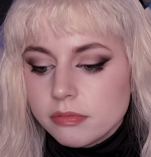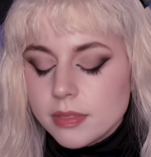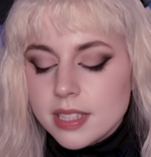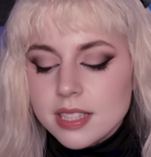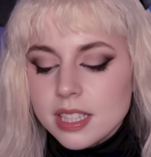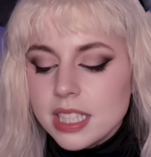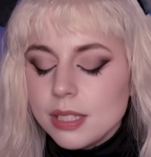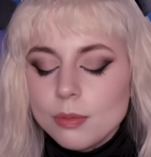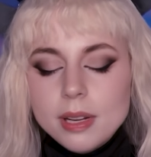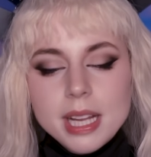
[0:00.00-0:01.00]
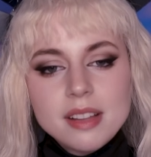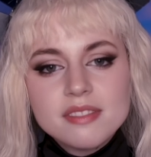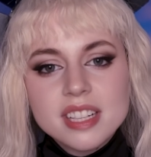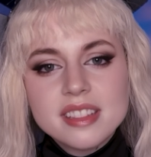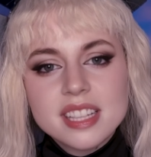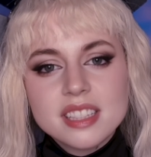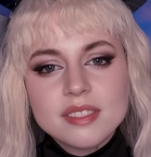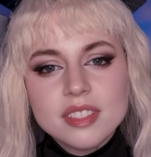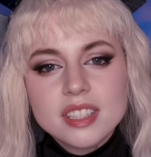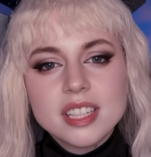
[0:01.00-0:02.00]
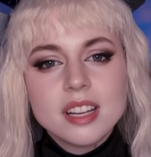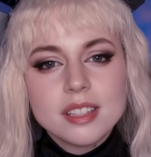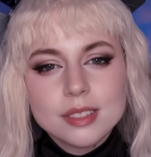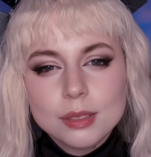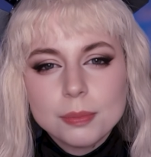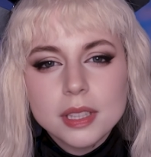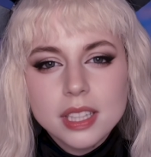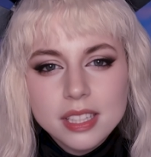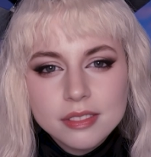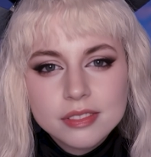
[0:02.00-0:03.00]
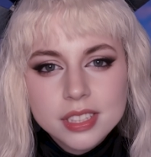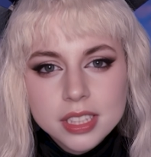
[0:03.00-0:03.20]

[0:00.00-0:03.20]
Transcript: See why I find that very hard to believe.